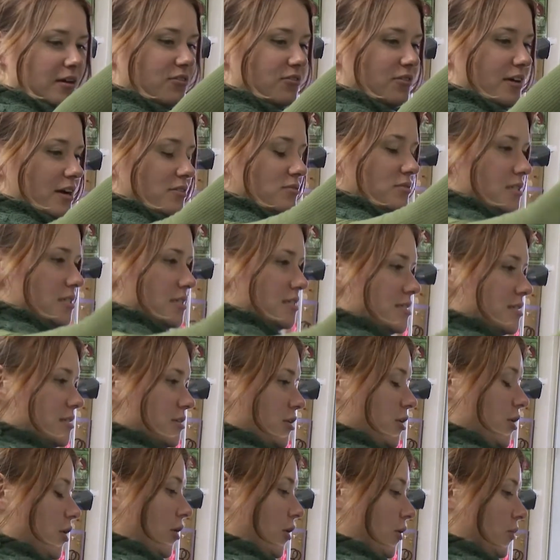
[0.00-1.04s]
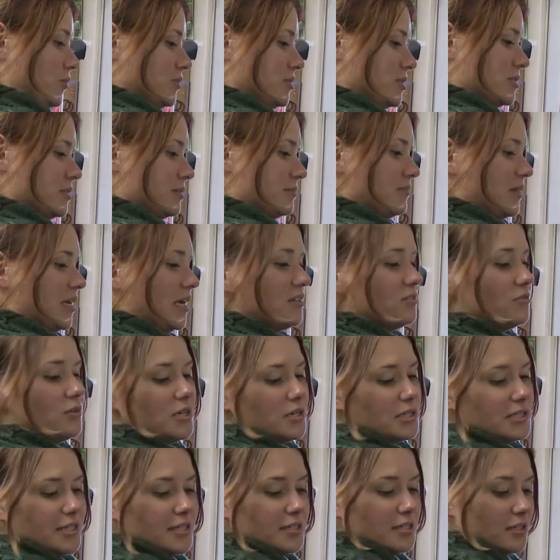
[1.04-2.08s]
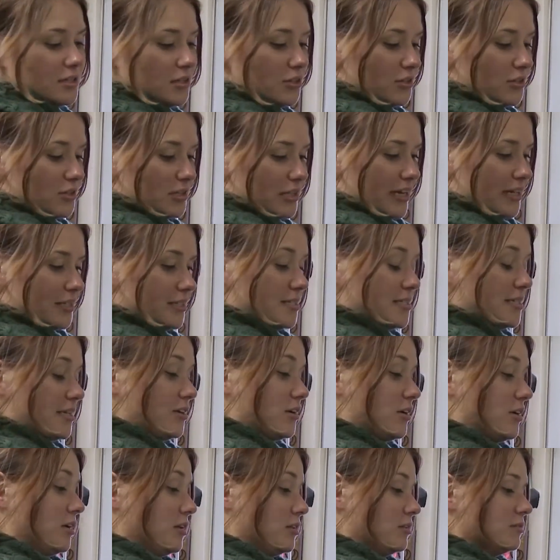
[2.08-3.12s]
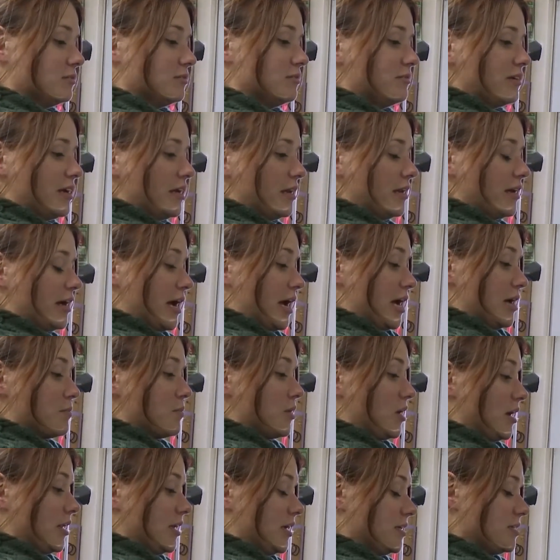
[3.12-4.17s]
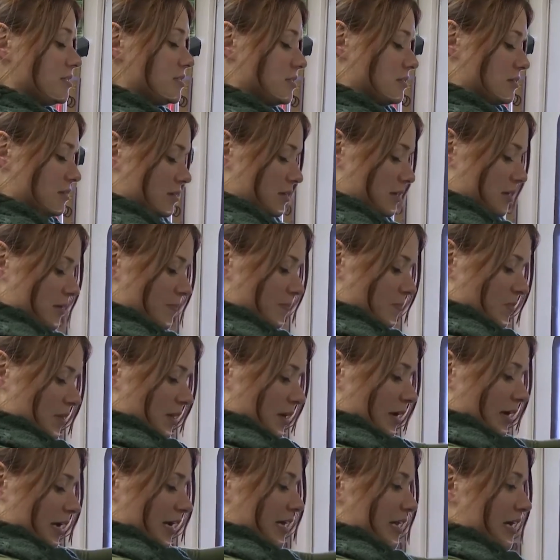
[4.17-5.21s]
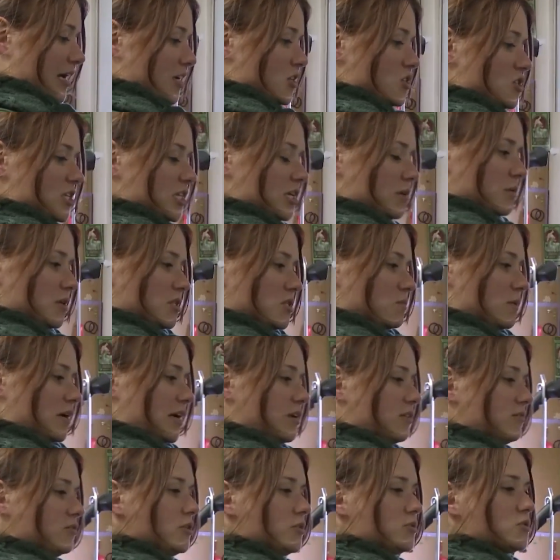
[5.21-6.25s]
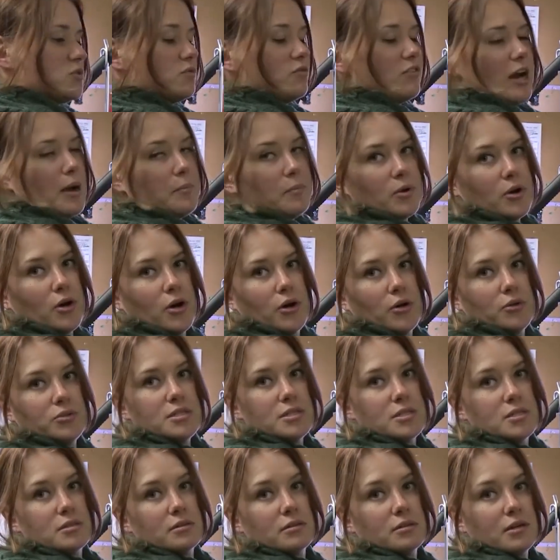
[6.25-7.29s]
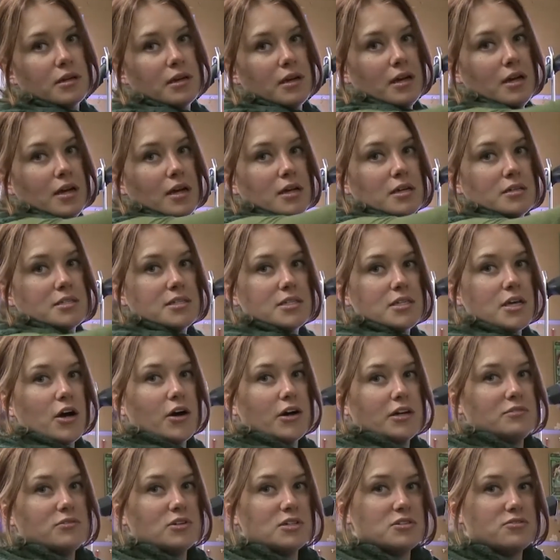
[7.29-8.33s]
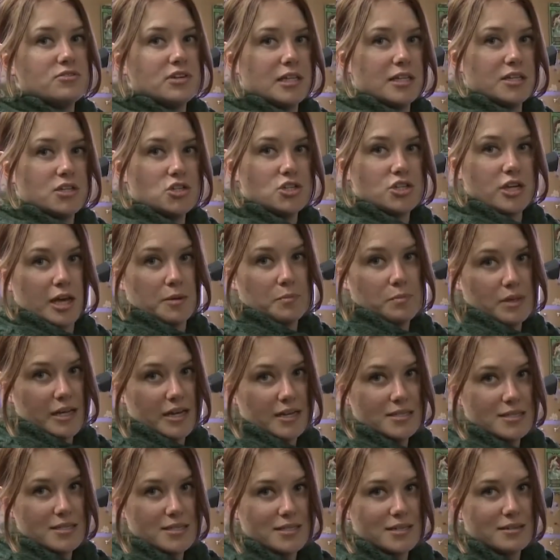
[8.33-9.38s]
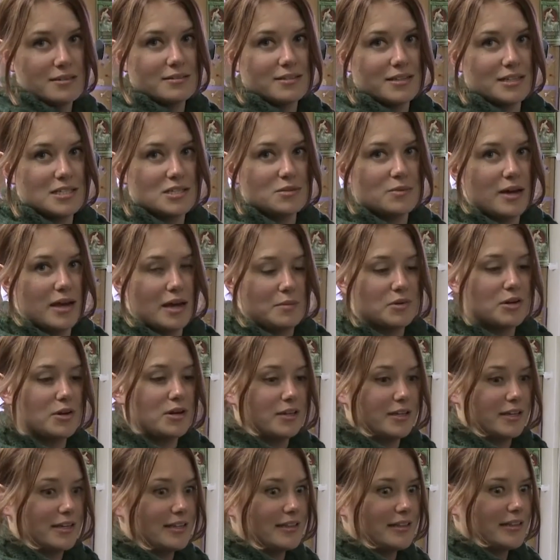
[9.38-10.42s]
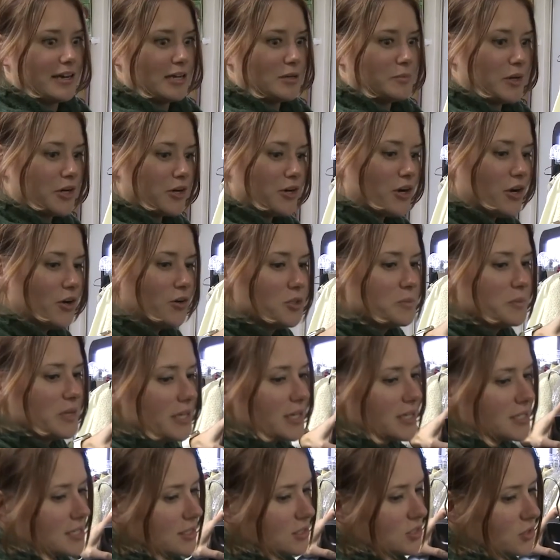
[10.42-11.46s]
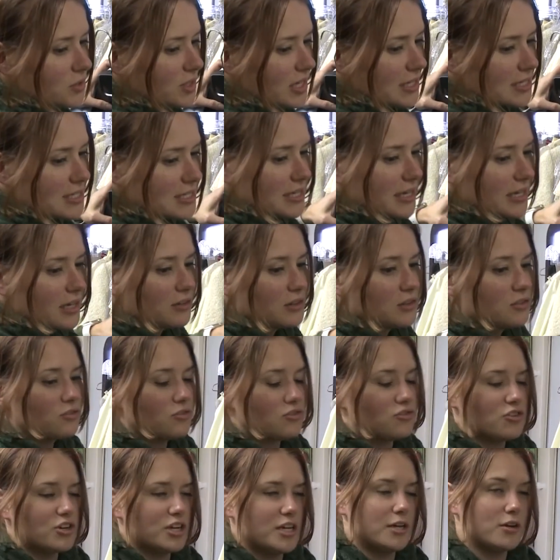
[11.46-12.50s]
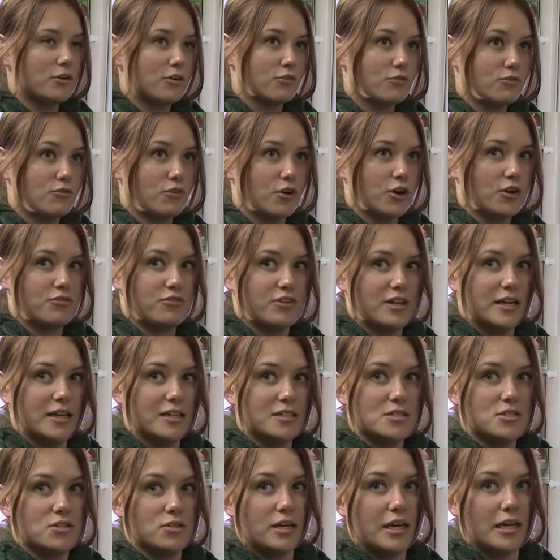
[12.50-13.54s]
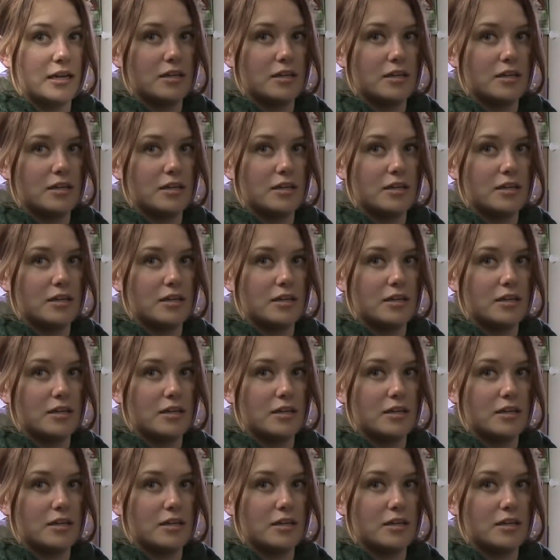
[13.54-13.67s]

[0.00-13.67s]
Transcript: found this coat. It didn't look like this at all when I bought it. It actually was one of those wrap coats, so it was really shapeless. That's why I'm calling it nightmare coat, because it took us like 3 or 4 fittings to get